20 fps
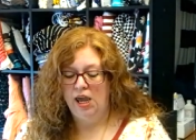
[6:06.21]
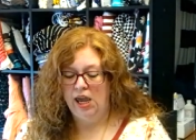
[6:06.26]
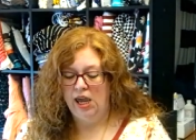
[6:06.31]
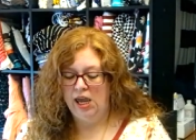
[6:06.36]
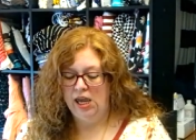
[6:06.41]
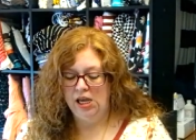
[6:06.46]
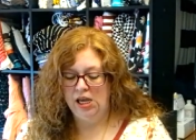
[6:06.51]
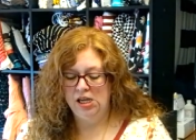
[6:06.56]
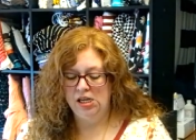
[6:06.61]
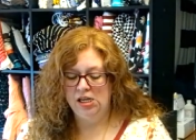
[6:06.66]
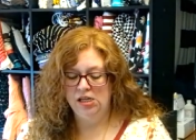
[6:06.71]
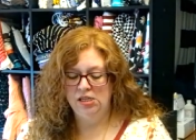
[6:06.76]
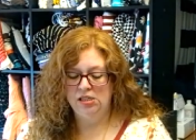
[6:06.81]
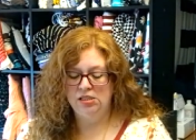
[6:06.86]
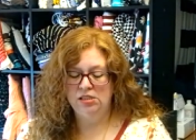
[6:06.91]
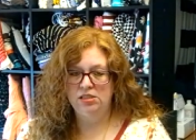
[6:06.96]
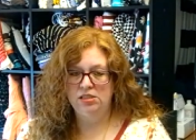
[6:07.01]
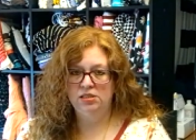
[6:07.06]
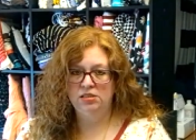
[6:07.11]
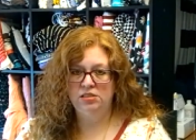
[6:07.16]

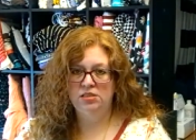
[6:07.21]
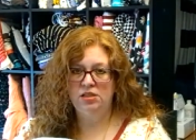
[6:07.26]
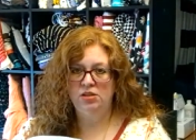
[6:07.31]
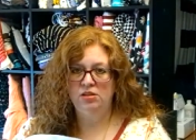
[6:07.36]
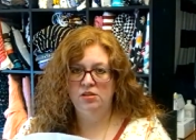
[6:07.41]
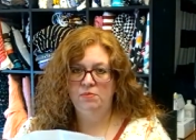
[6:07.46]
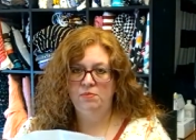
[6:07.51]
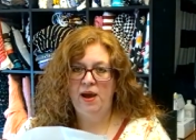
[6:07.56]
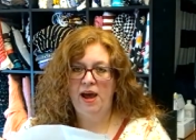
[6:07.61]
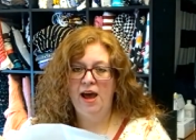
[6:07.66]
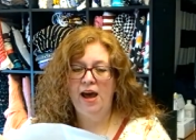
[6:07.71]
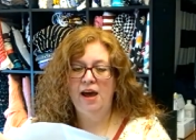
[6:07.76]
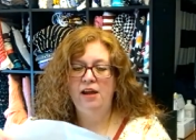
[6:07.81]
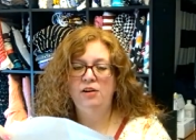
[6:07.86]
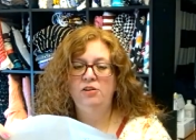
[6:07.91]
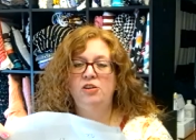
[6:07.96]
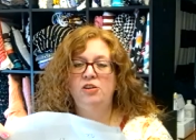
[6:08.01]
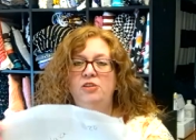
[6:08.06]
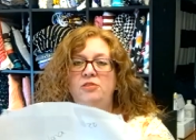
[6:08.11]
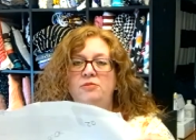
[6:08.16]
And so the
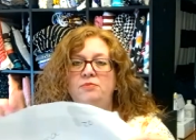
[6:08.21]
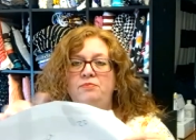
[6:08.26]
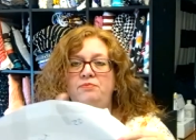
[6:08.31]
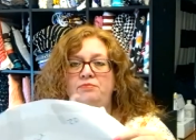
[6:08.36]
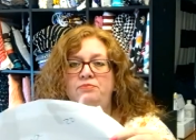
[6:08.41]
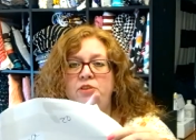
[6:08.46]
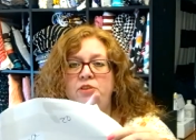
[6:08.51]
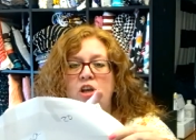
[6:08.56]
pattern,